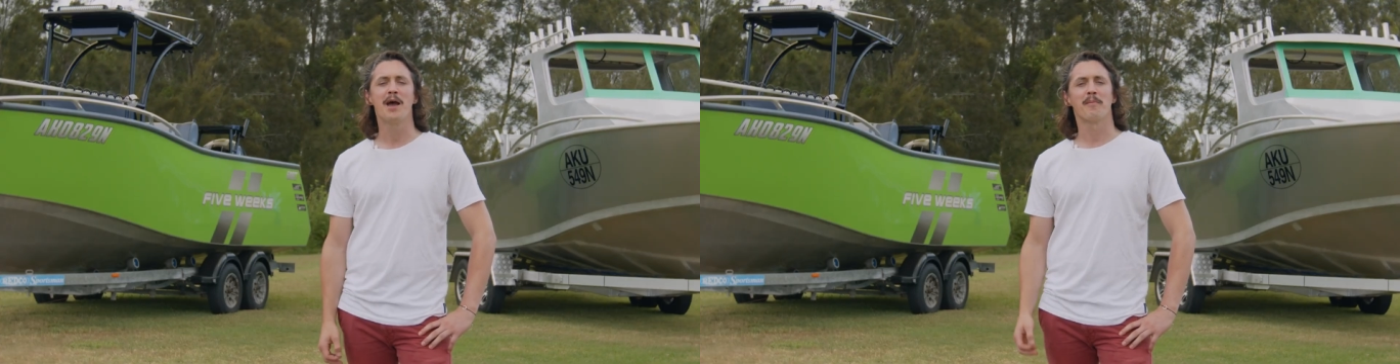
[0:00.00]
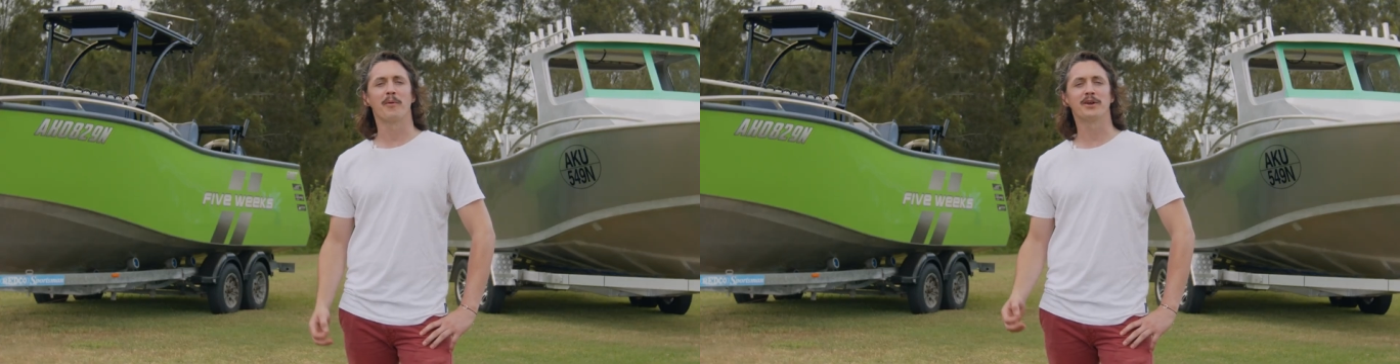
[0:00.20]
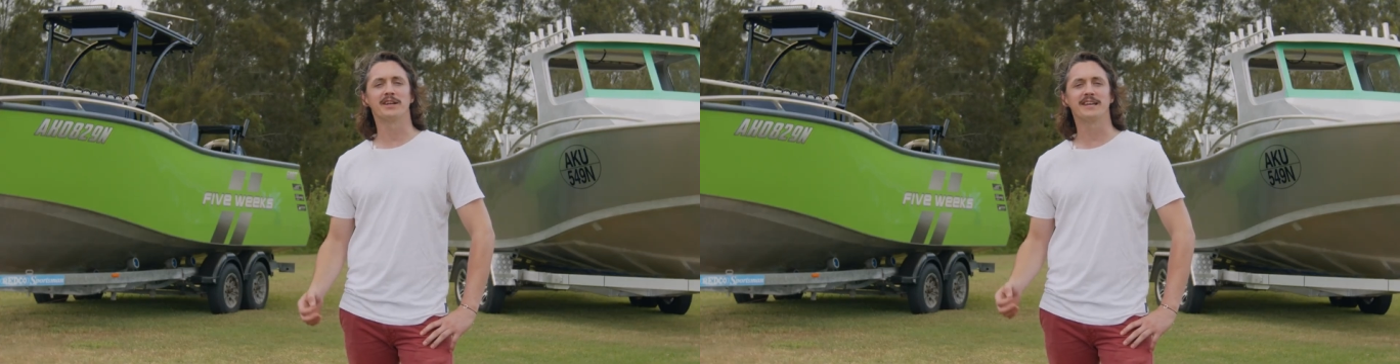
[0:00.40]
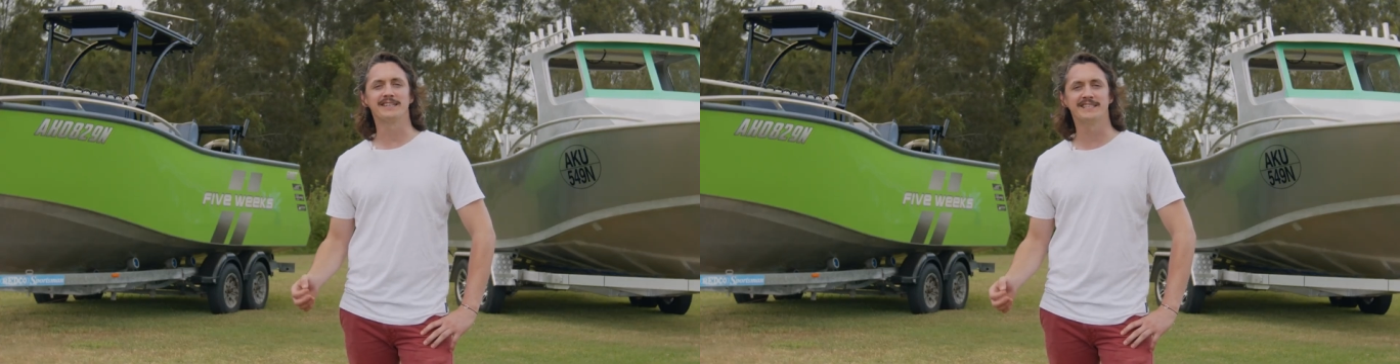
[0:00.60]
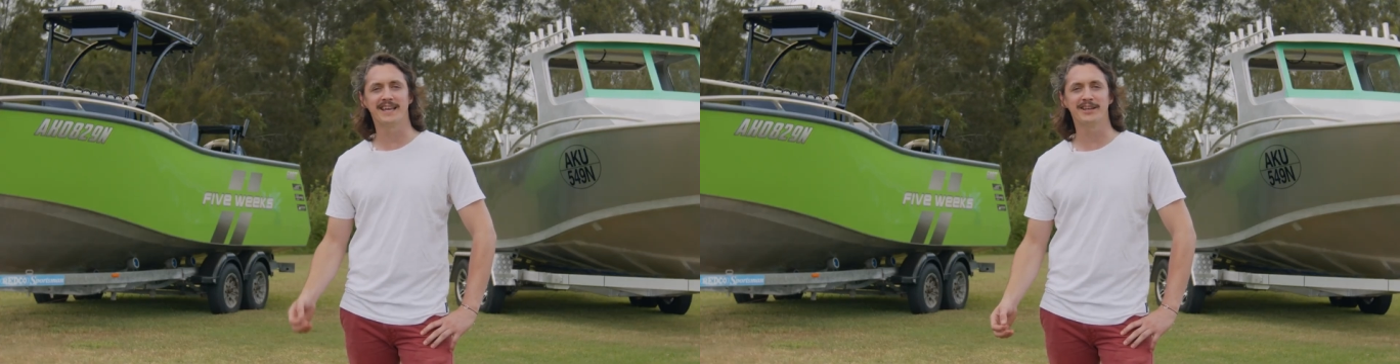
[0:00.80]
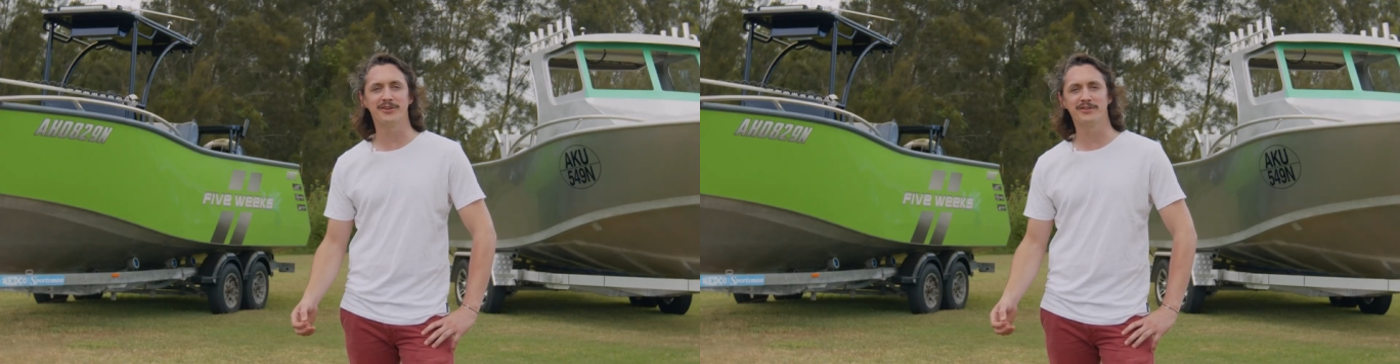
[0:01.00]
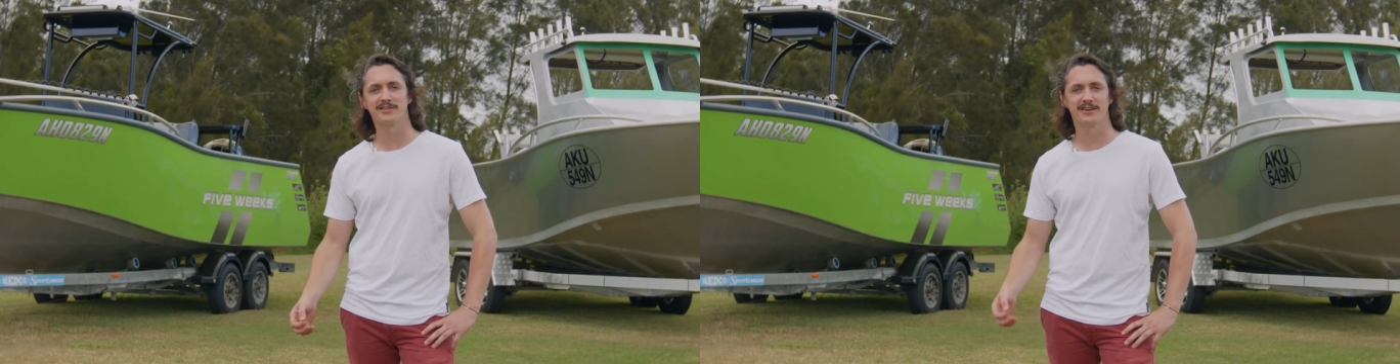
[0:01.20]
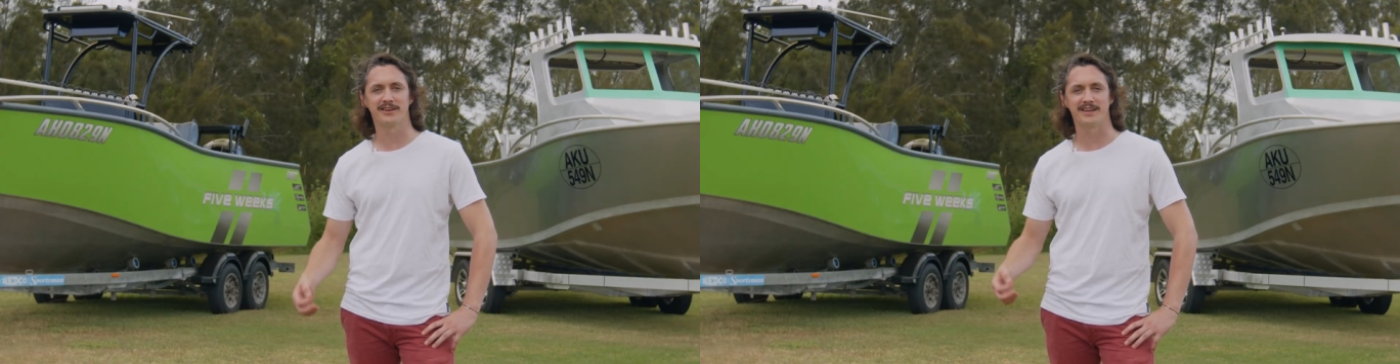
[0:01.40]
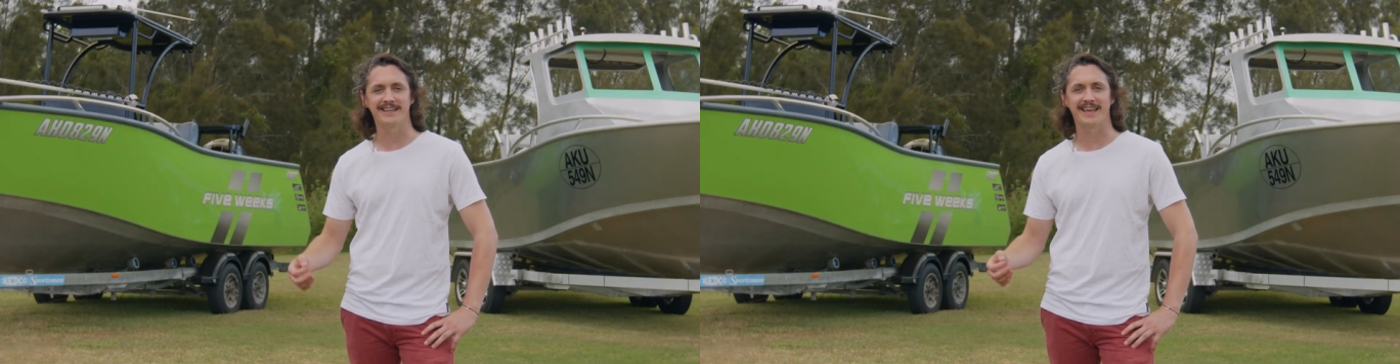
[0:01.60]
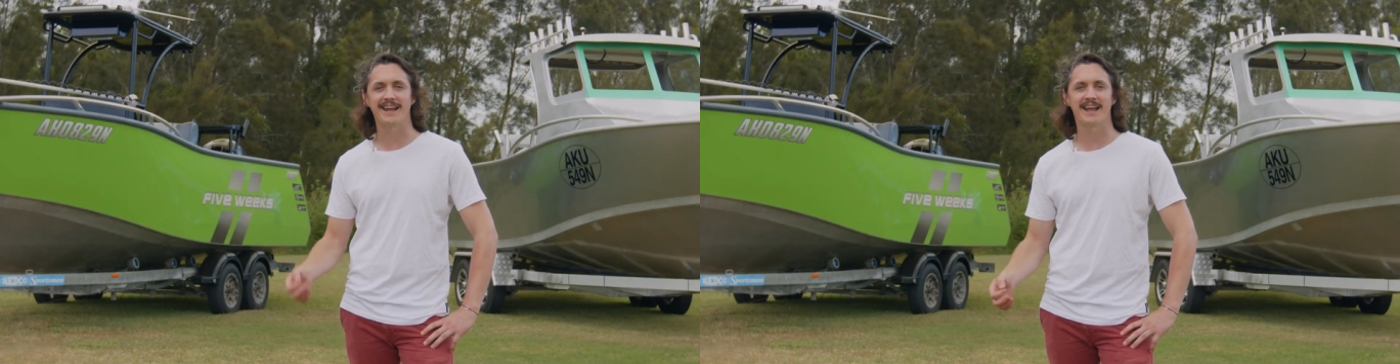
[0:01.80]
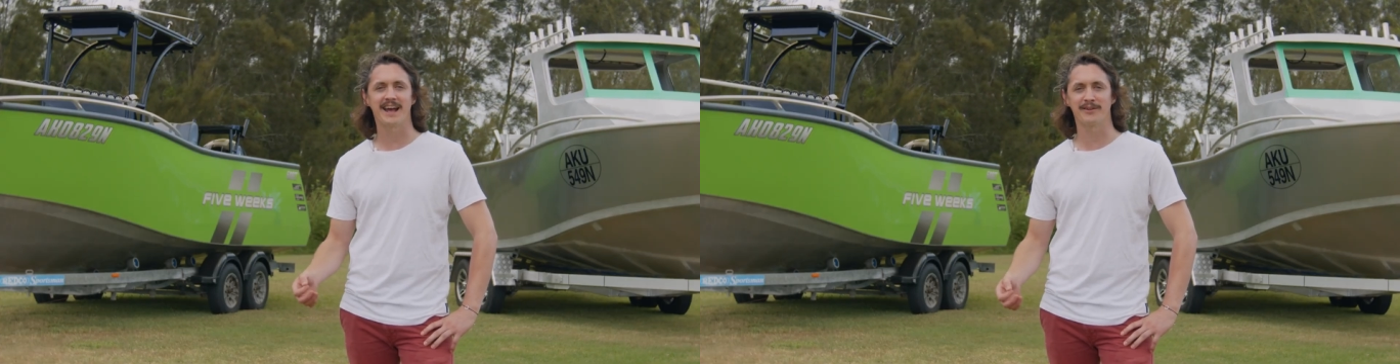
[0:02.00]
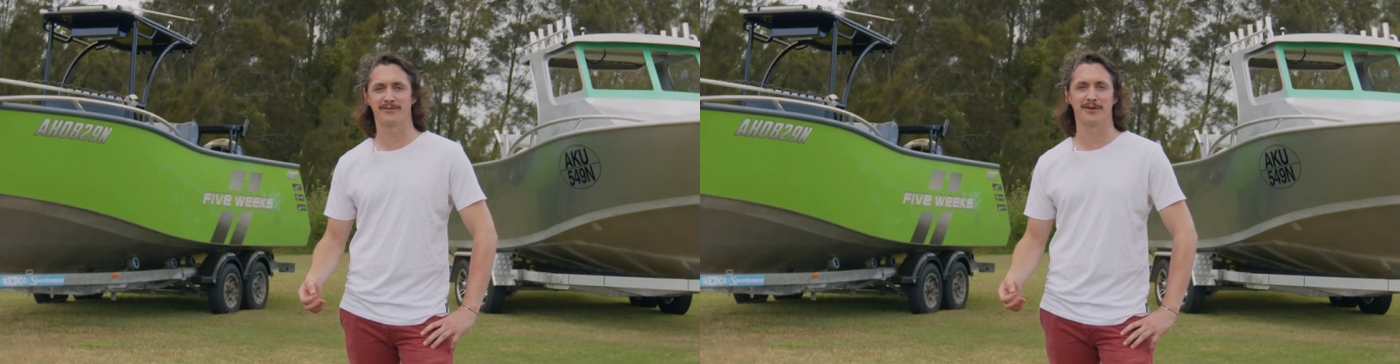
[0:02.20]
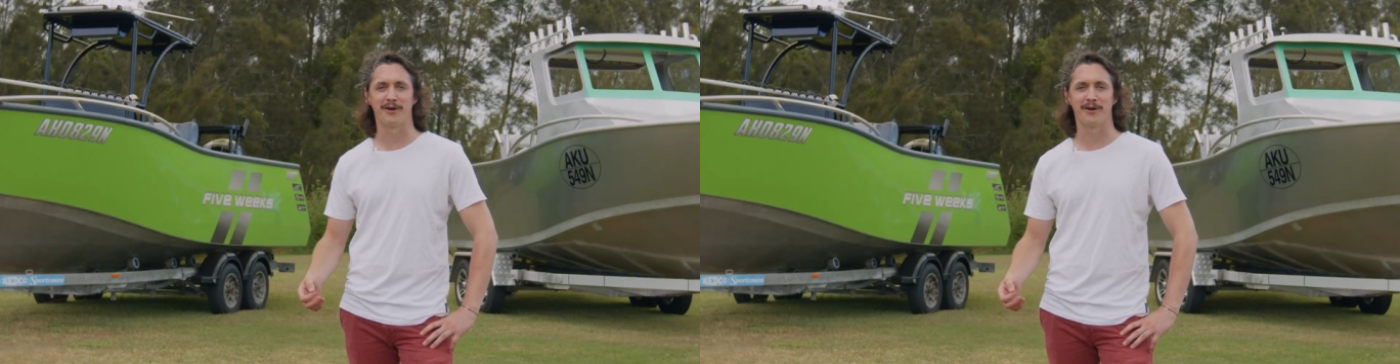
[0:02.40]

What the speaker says: But we're going to continue to get out of the